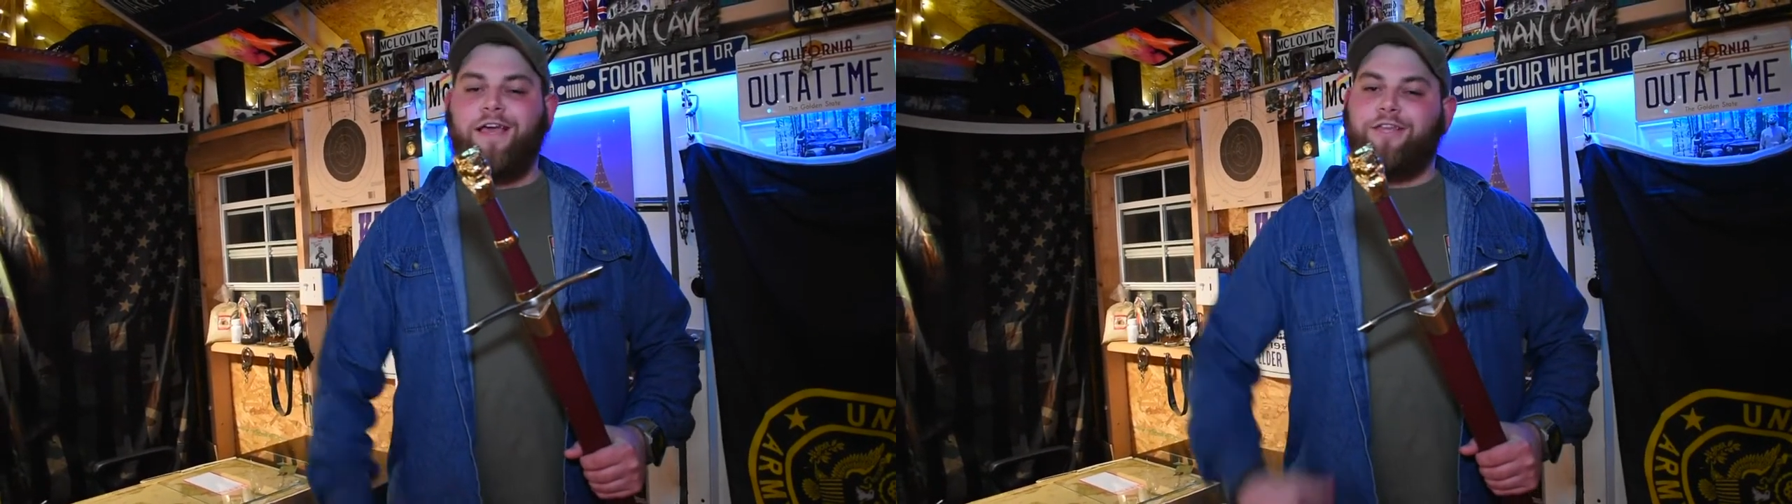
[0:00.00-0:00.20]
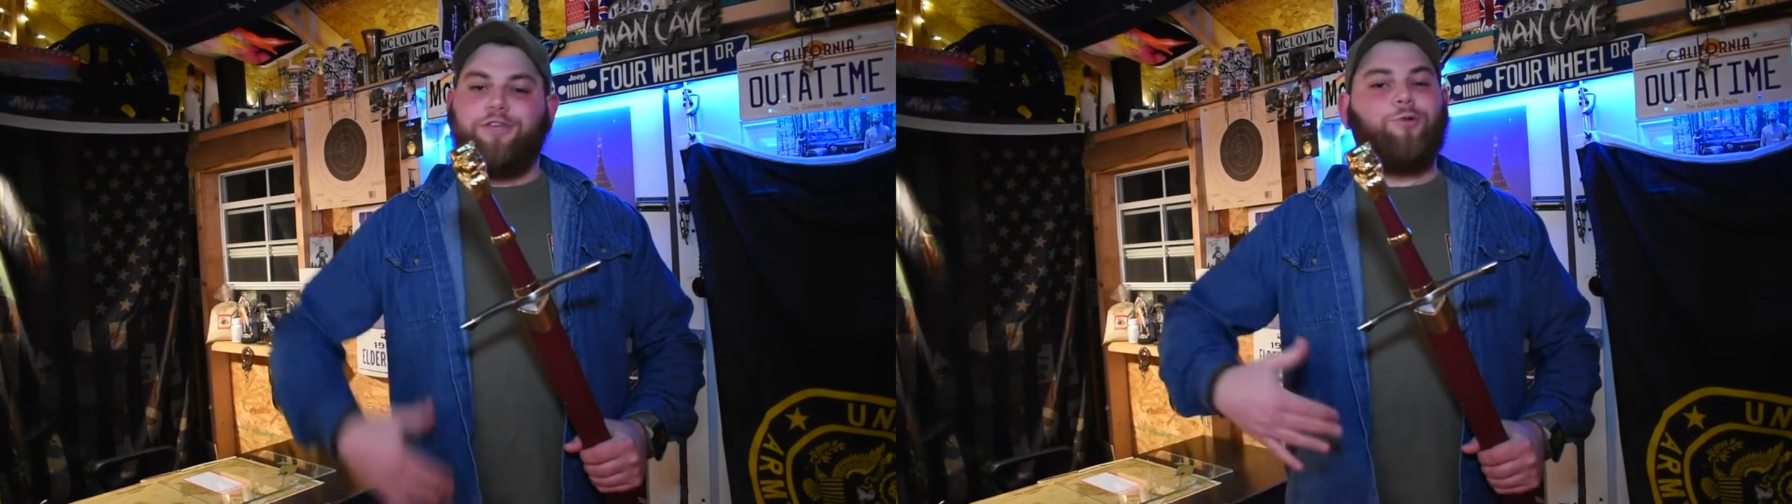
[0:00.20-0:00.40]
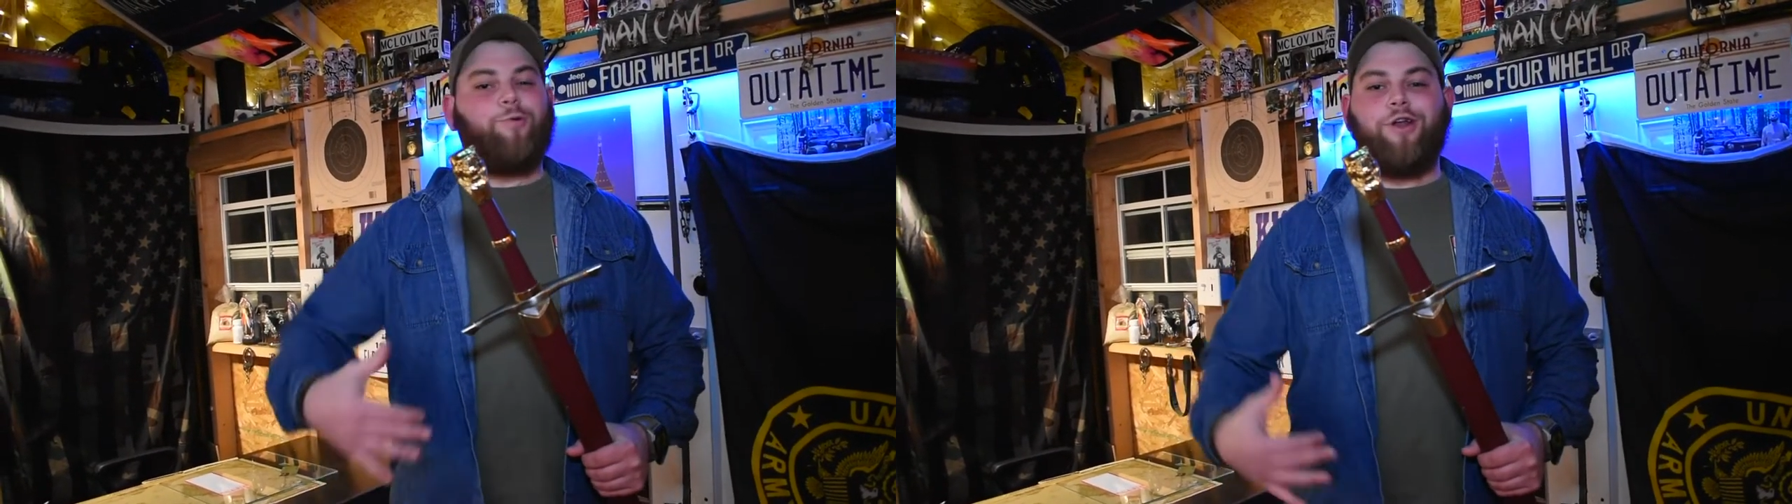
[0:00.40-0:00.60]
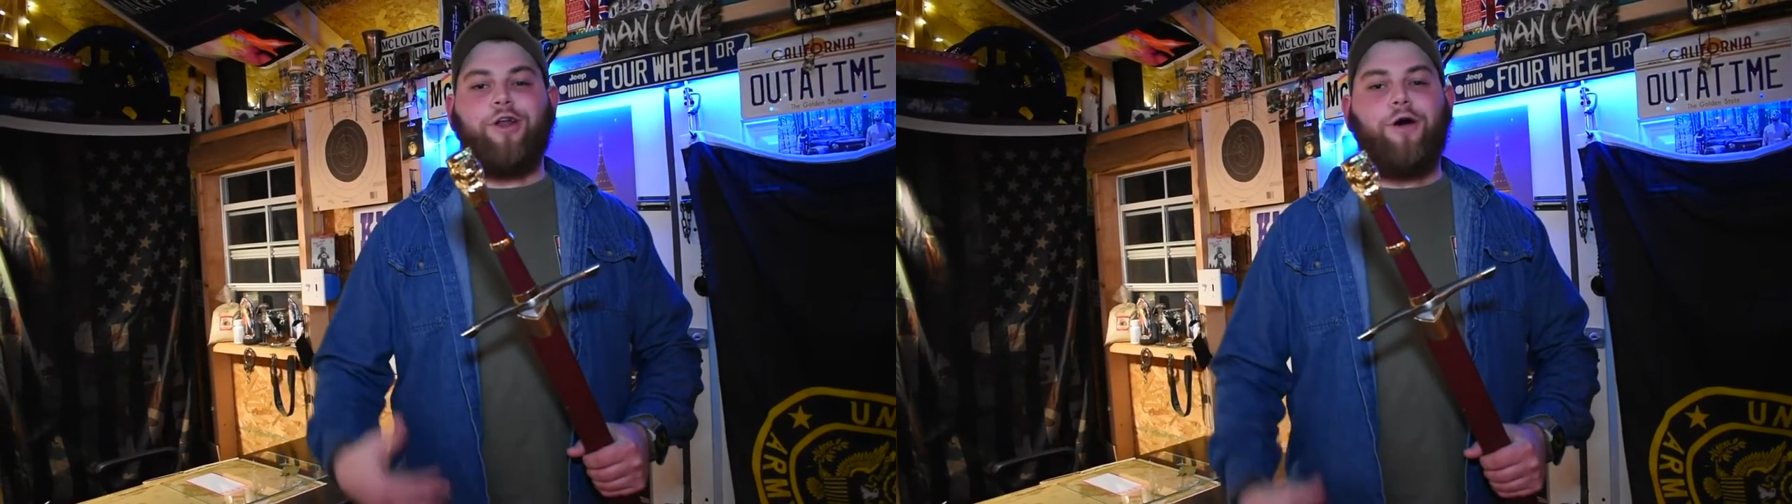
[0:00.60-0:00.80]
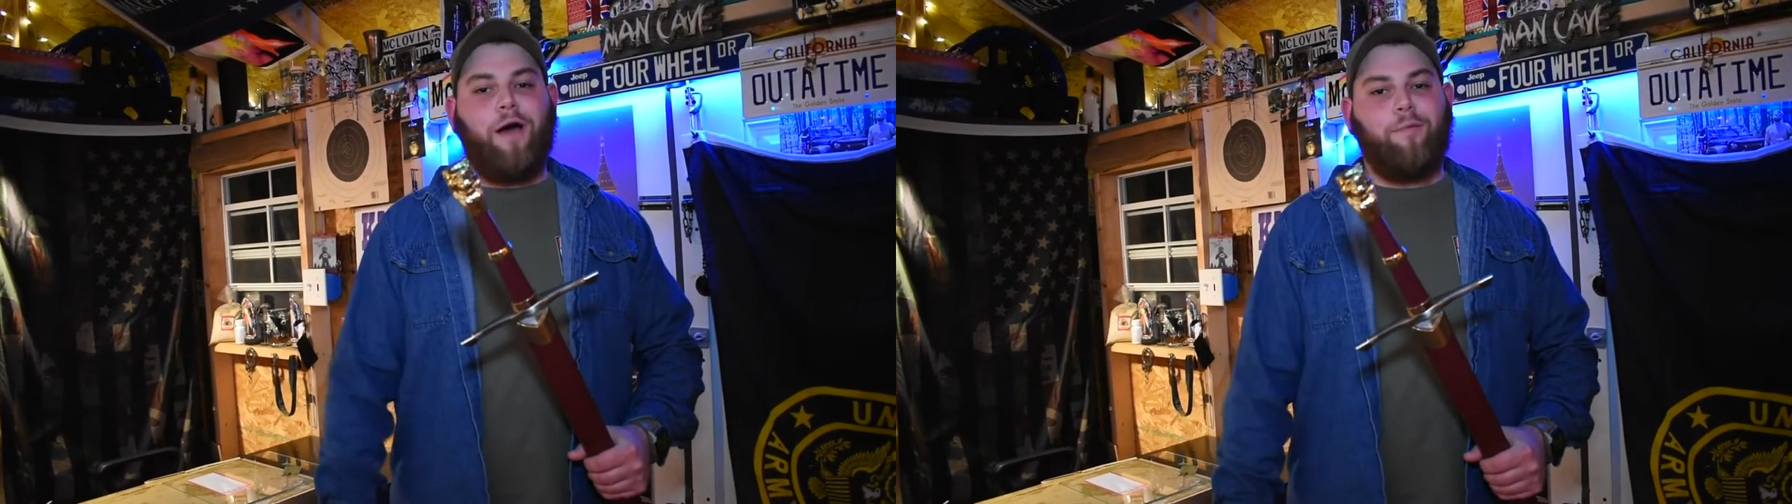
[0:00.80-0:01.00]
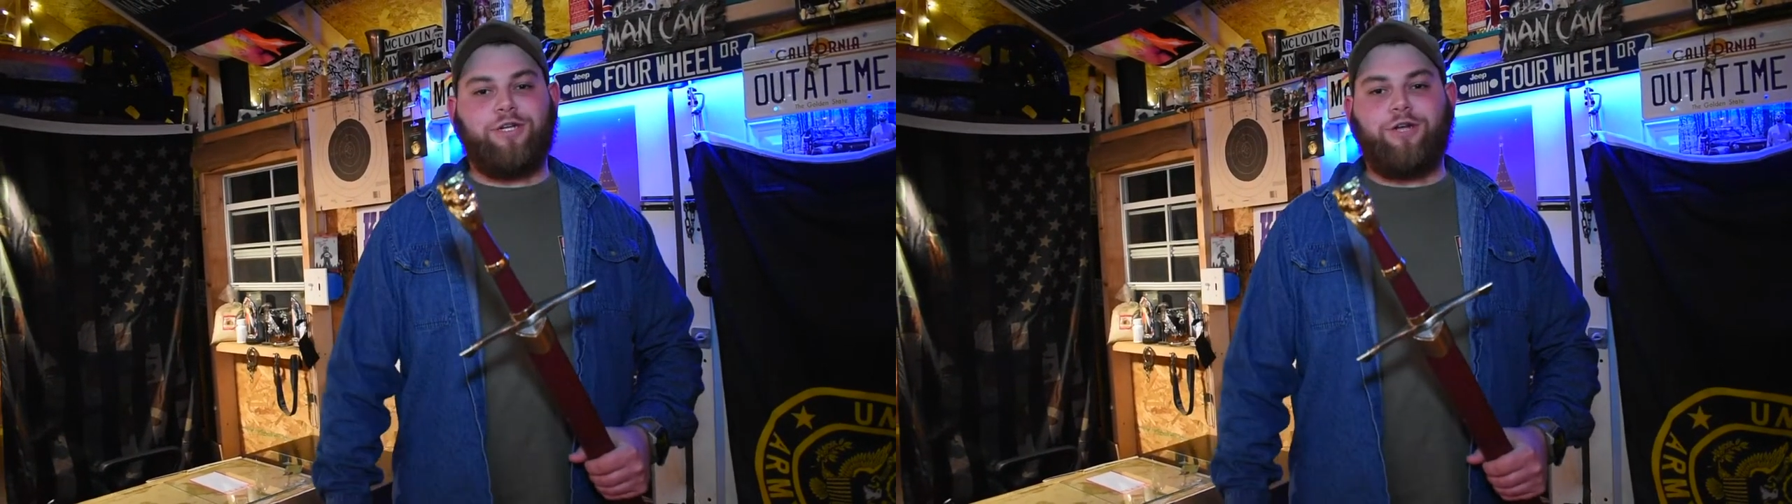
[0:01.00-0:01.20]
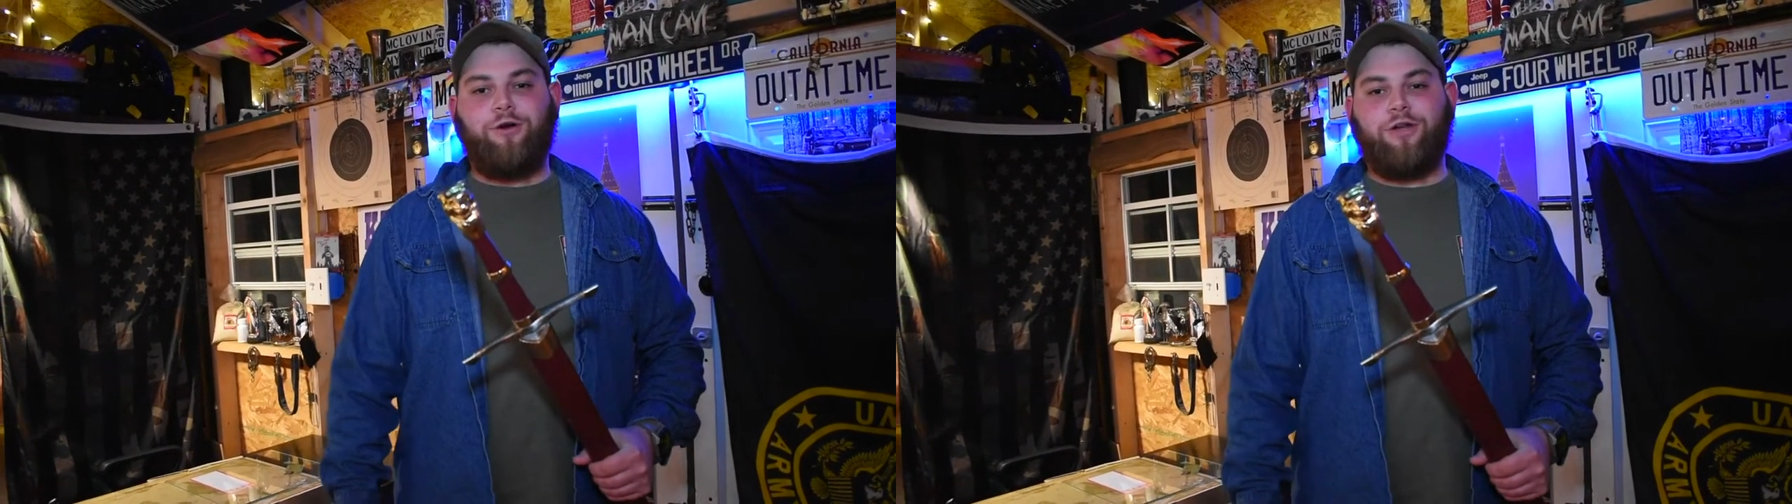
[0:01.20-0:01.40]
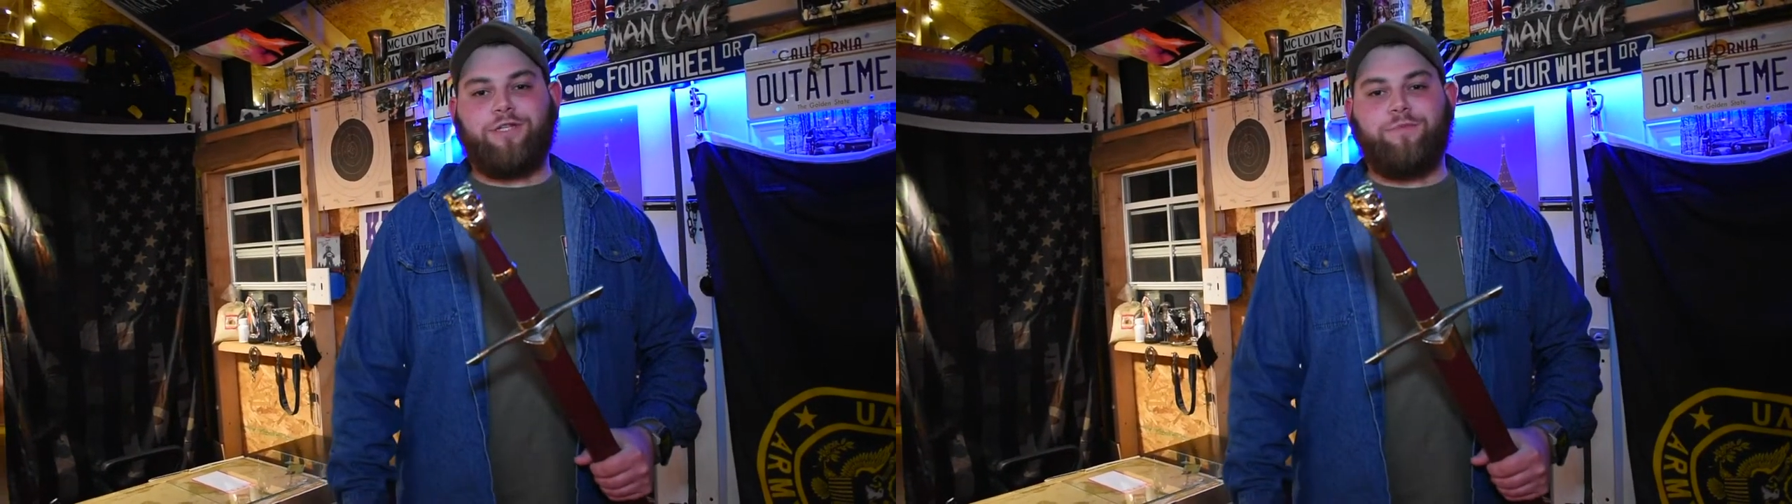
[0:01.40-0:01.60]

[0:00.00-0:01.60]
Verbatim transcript: You don't want to know how much it cost